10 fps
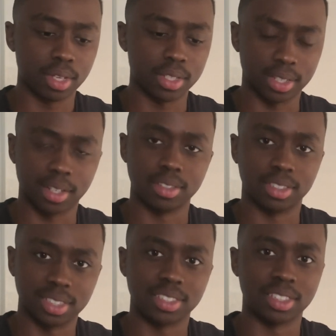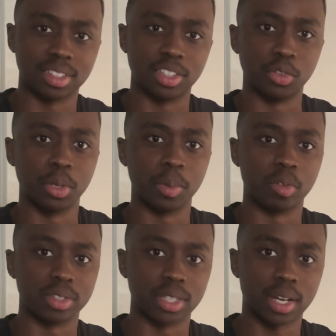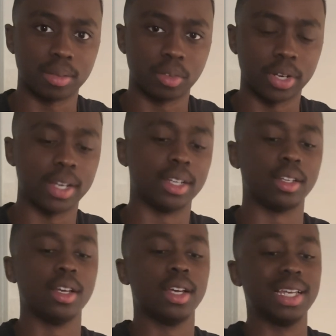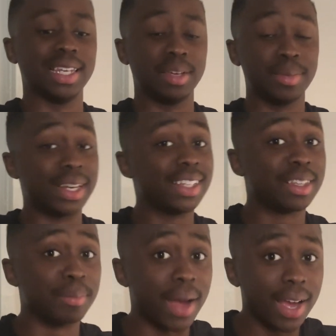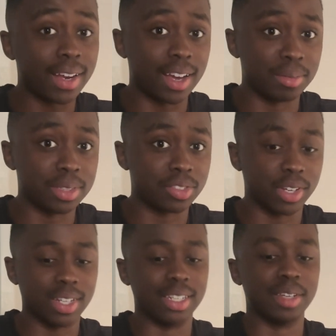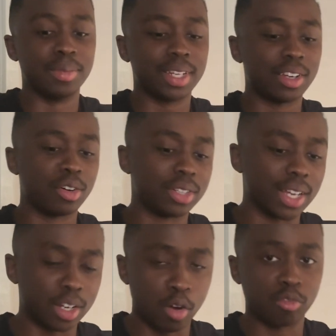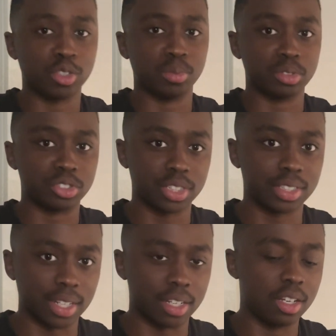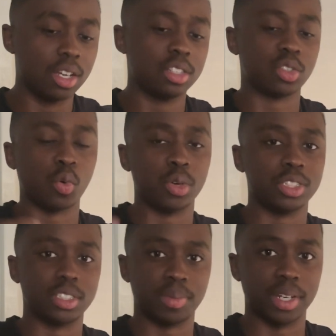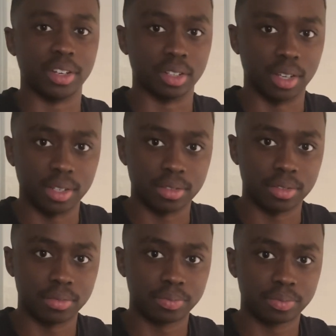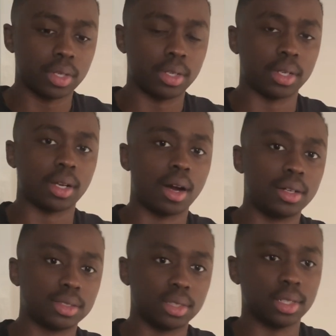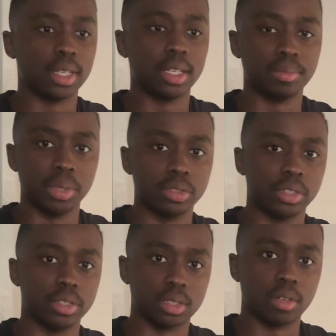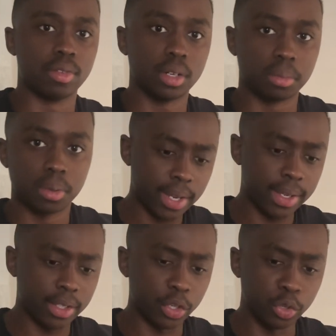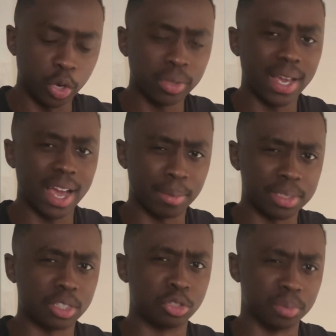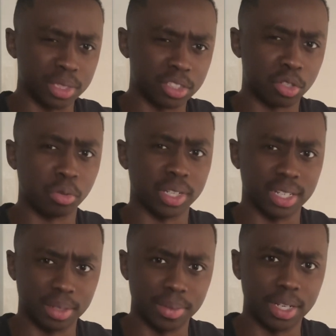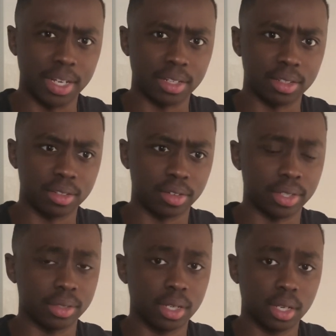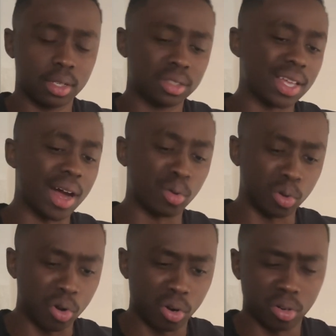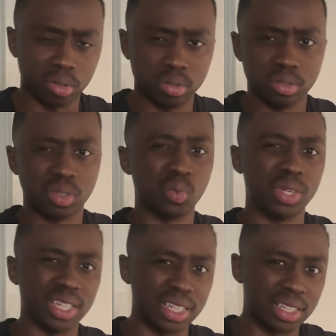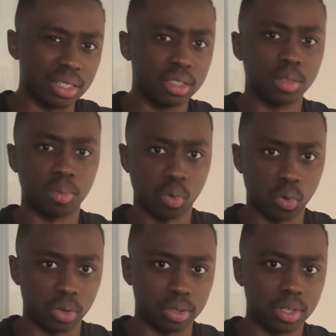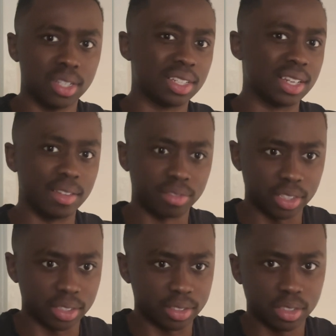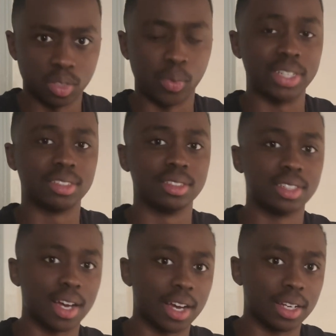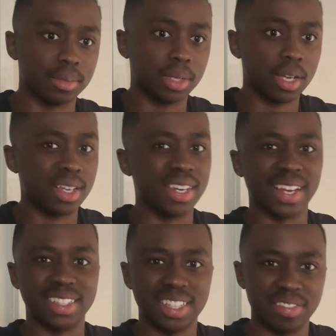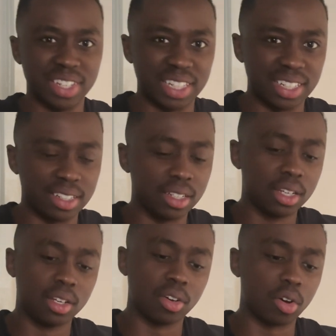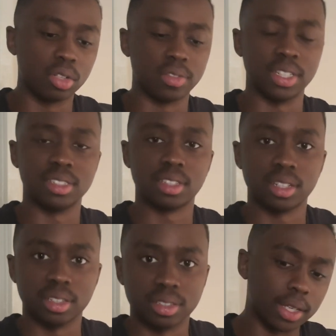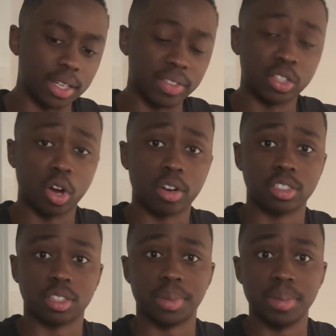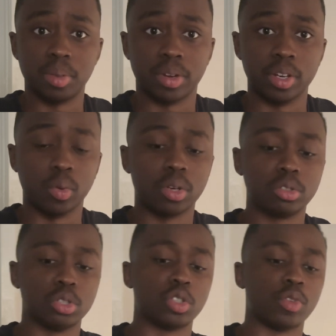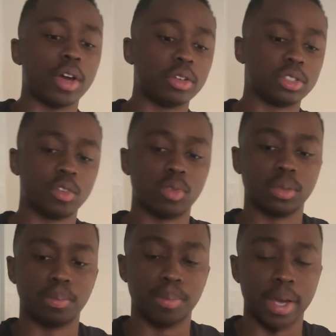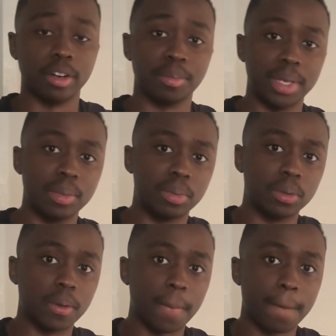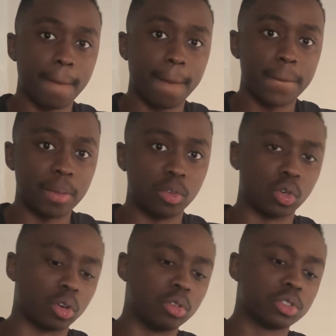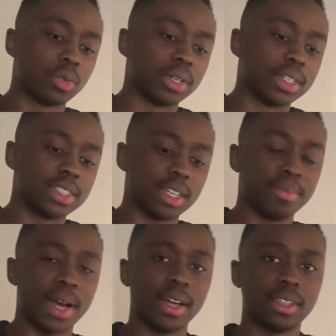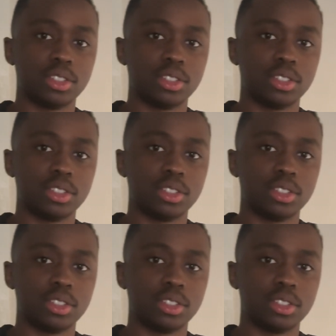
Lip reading: And then consistently do them over time, right? And then eliminate the bad habits, right? Eliminate all that comfortable shit that's always just been in your life. And then constantly keep building yourself up. And you know the habits that you should be slowly eliminating, right? The alcohol, the weed, the porn, the Netflix, wasting time, negativity, all of these things. Even toxic people, right? You want to also surround yourself with better people. People who are also on that same path